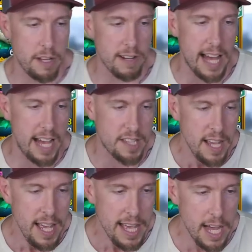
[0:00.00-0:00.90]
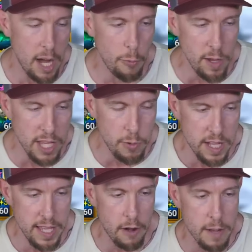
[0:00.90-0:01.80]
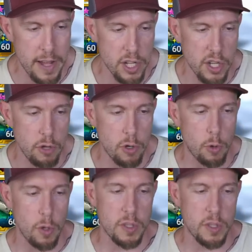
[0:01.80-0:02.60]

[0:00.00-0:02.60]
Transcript: here, guys. Uh, really quickly, I already mentioned two accrual